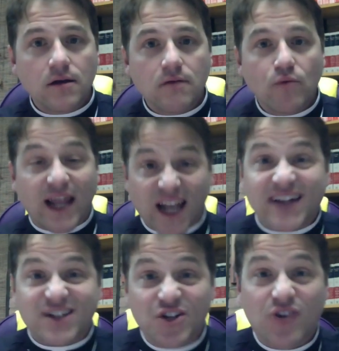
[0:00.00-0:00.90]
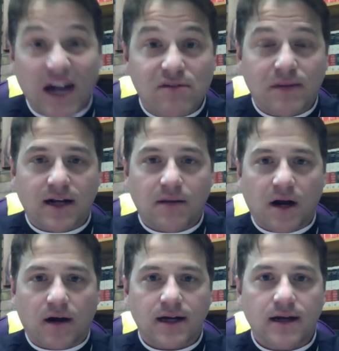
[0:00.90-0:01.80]
we can elect a new government in
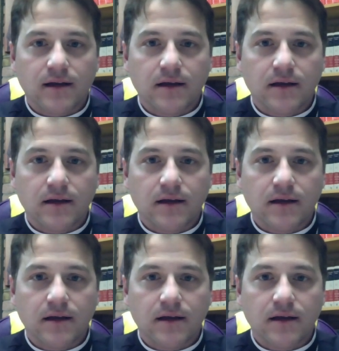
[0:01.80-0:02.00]
America.